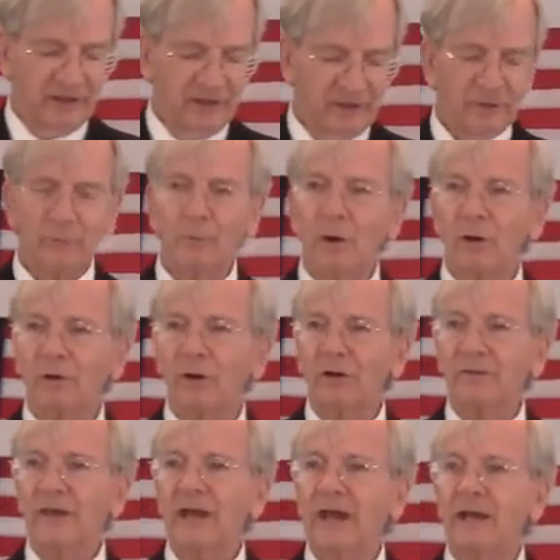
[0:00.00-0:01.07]
They're wrong
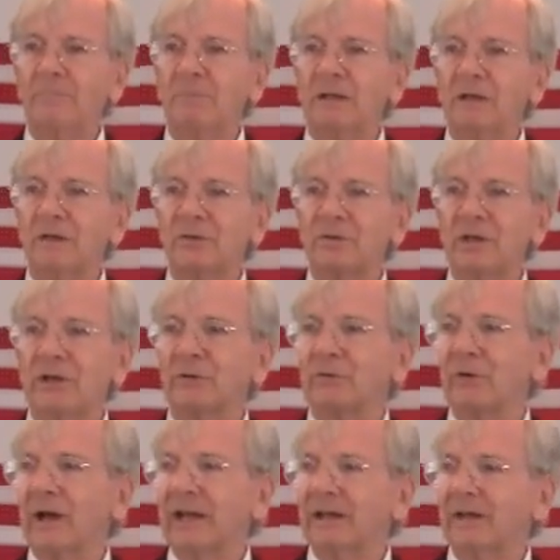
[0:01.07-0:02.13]
on that because they're
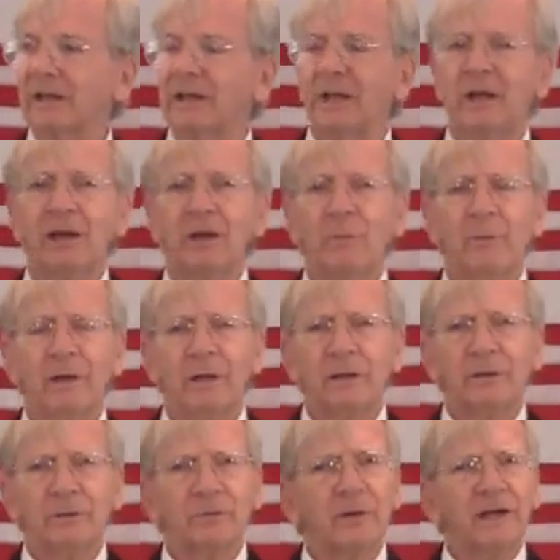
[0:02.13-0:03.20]
trying to
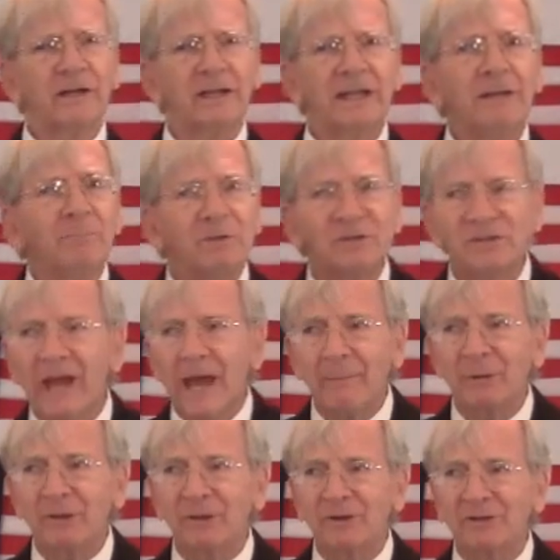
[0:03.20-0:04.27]
keep the
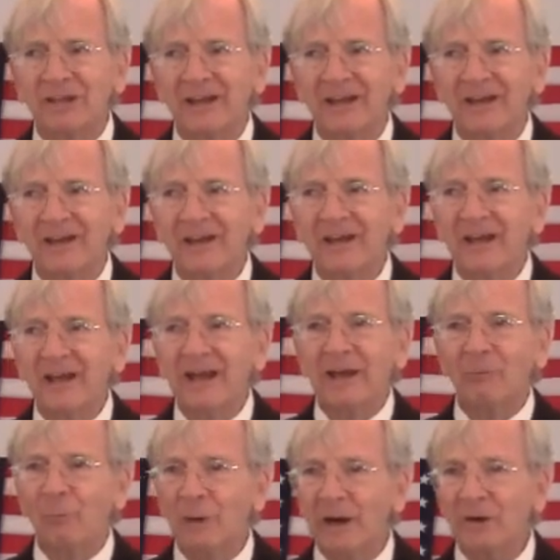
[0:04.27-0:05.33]
Sabbath, aren't they?
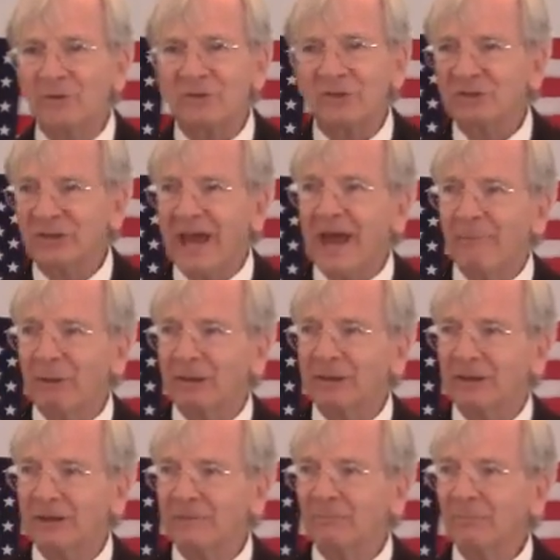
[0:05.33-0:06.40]
And where's the Sabbath?
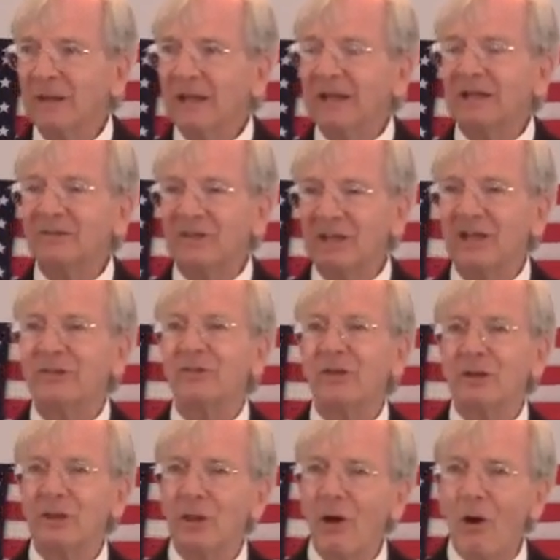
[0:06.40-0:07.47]
It's in
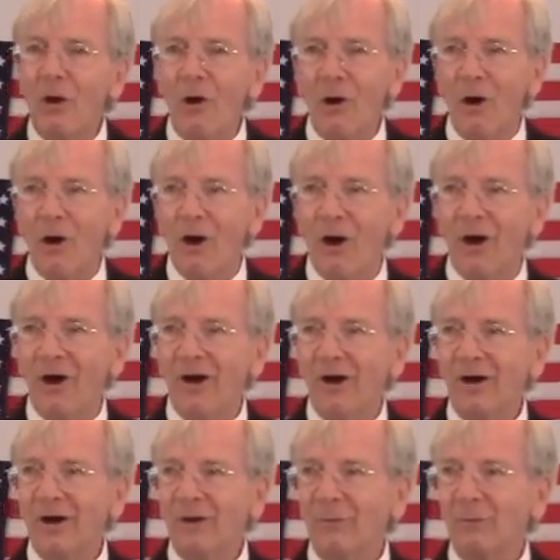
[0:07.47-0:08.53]
the
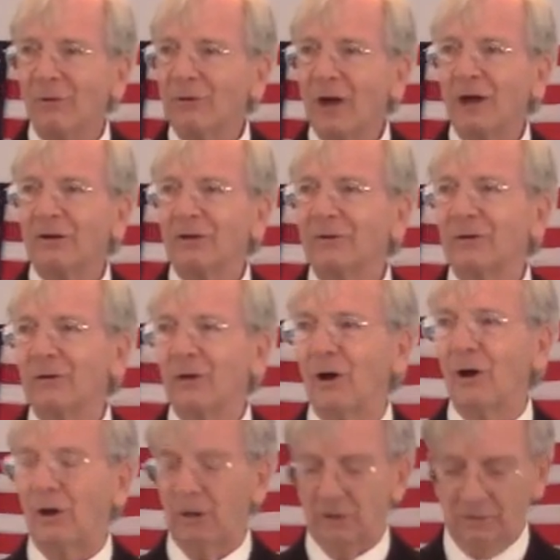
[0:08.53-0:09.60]
law. We're not under
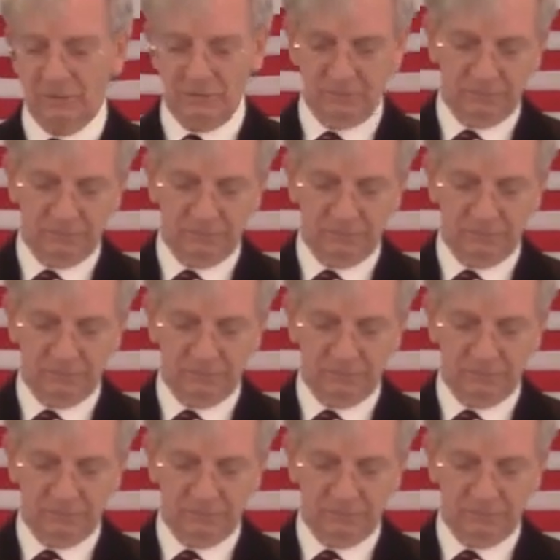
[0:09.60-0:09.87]
law.